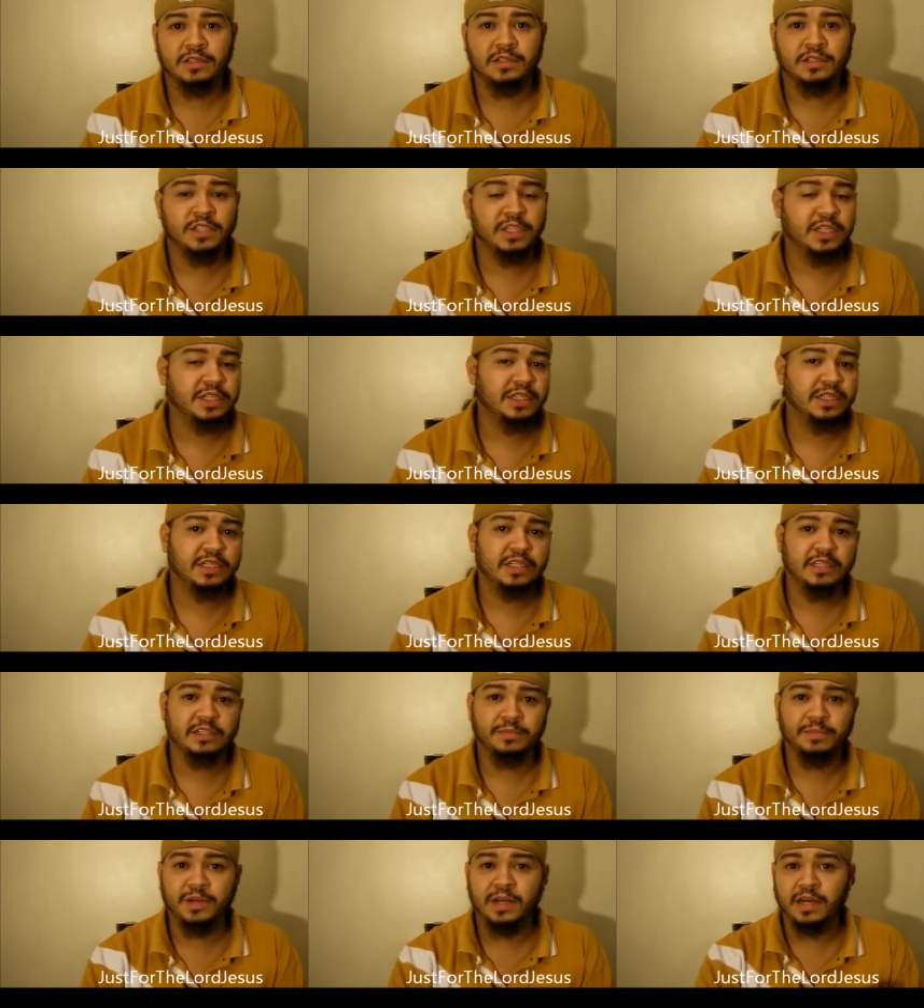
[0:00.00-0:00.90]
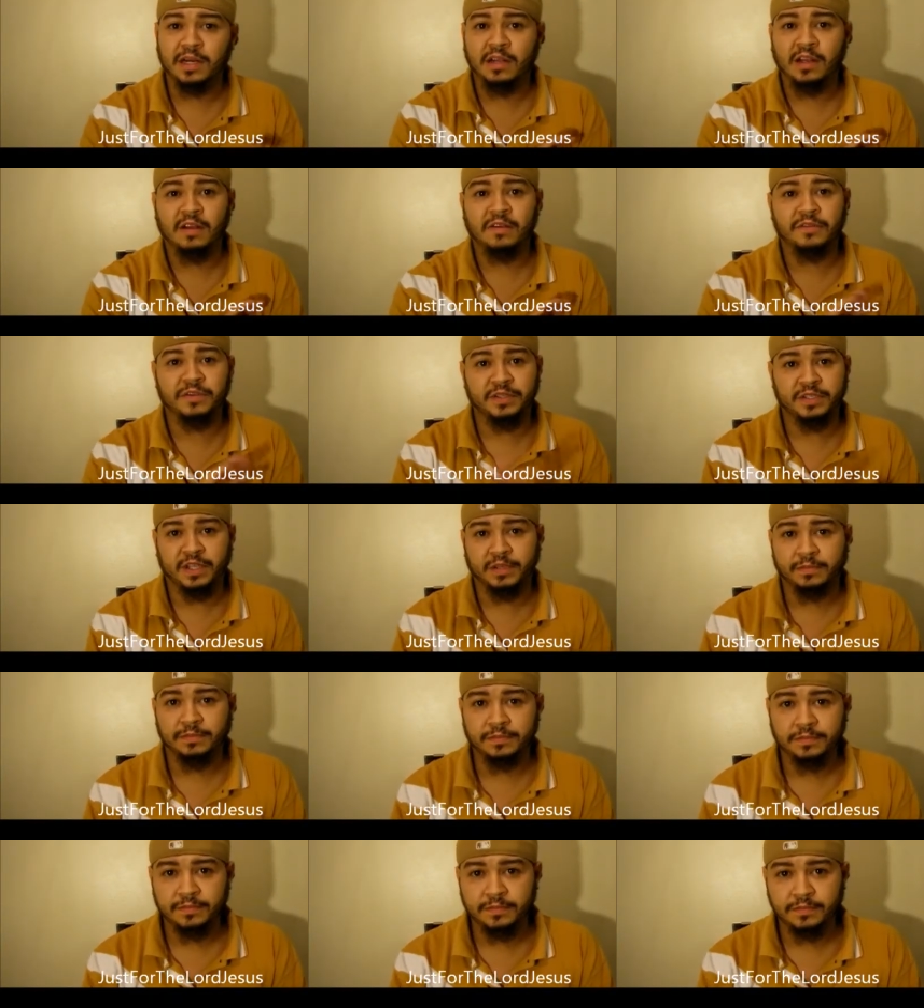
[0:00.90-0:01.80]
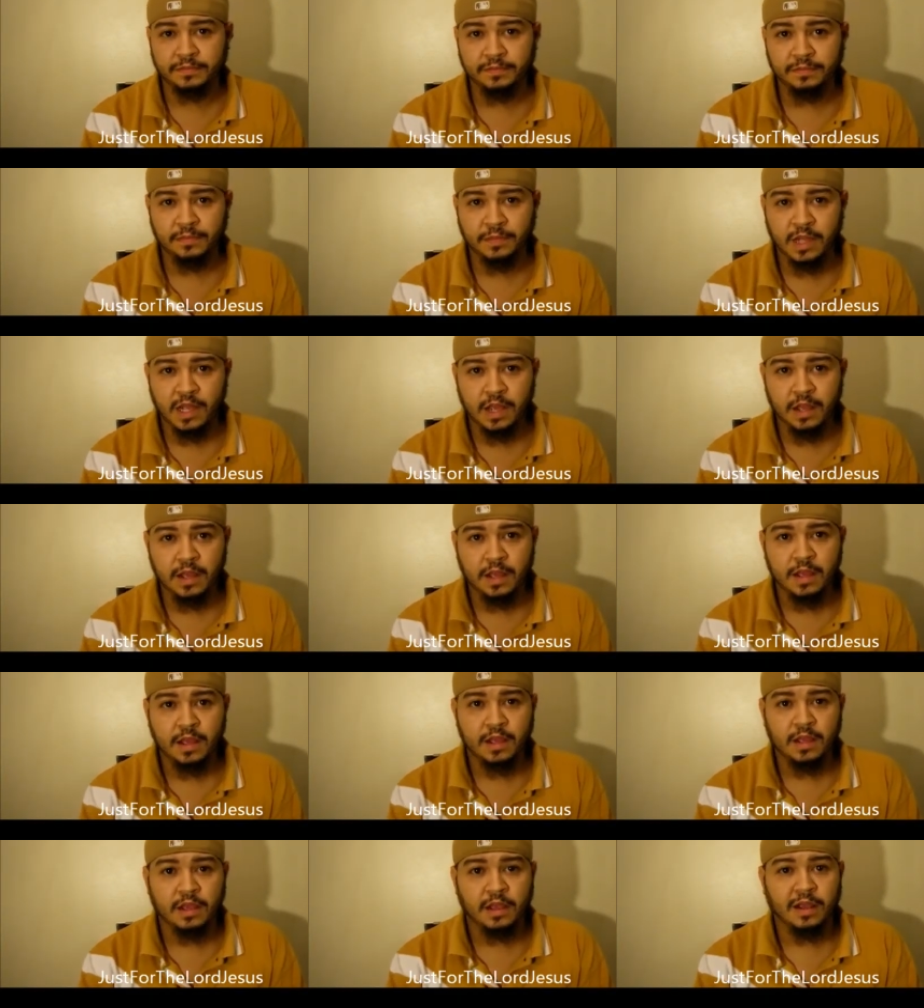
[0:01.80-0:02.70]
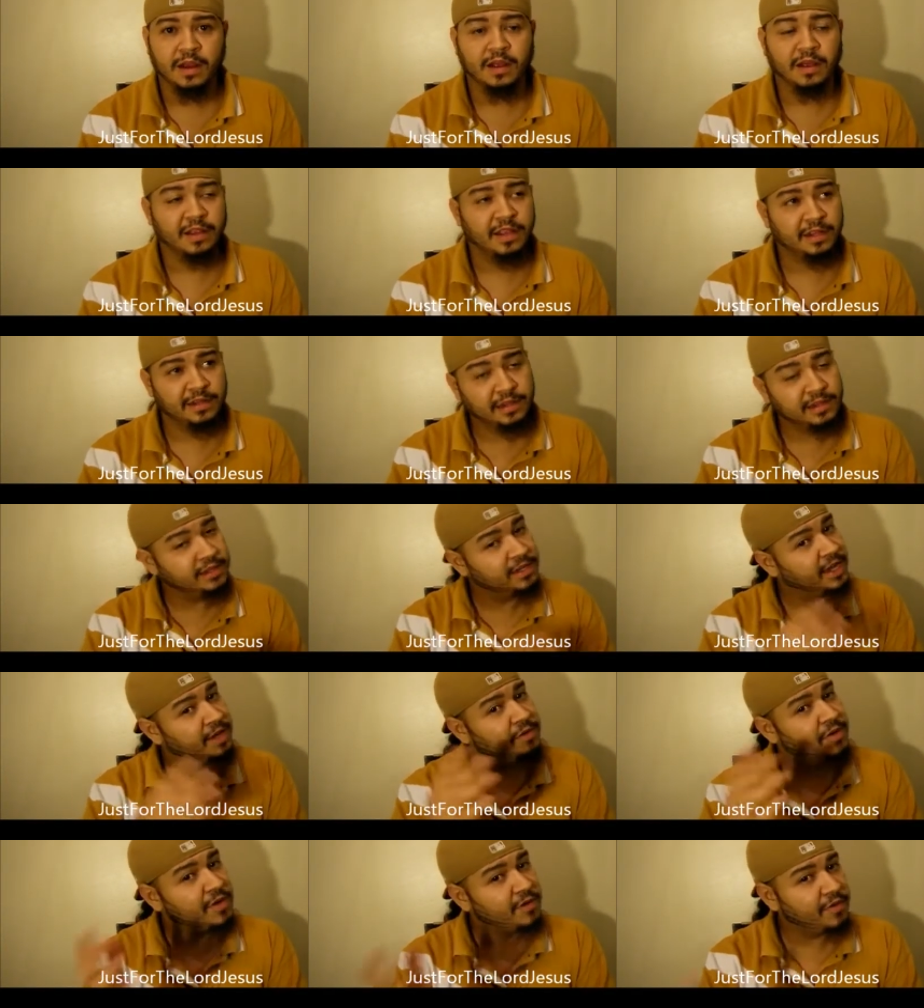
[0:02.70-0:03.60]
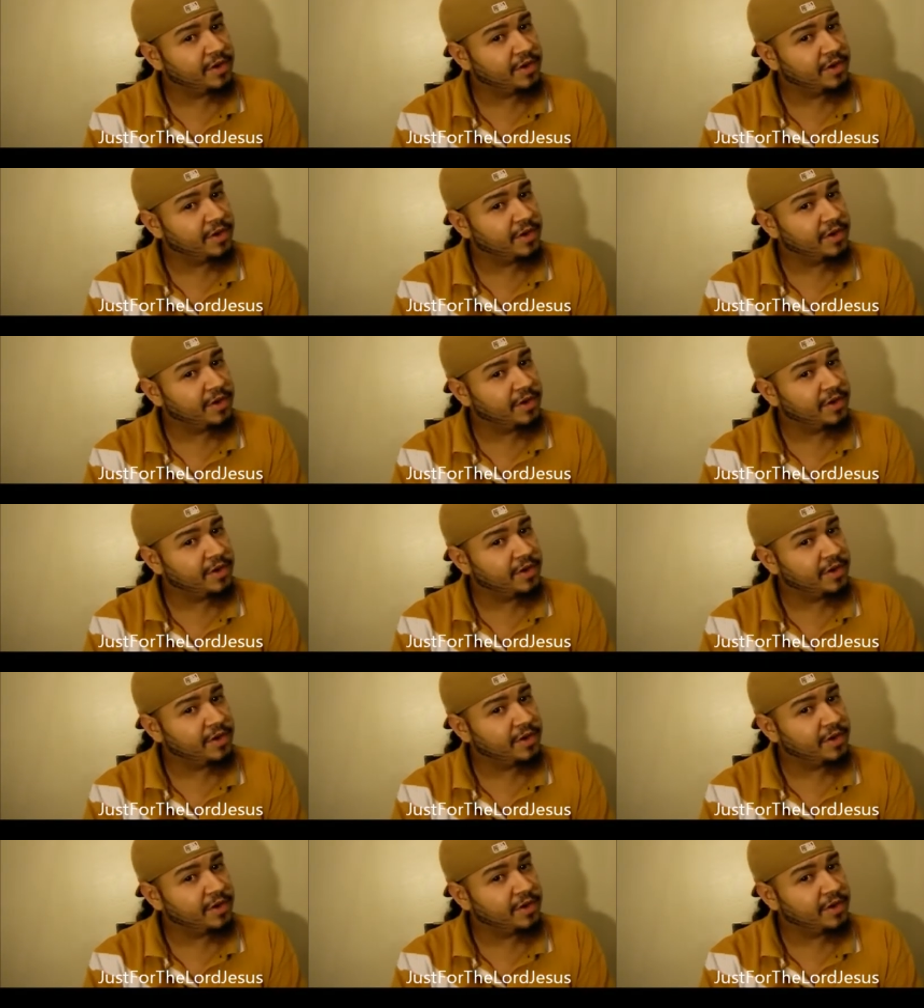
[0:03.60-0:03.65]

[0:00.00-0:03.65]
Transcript: Jesus' blood covers them. You know, that doesn't give you a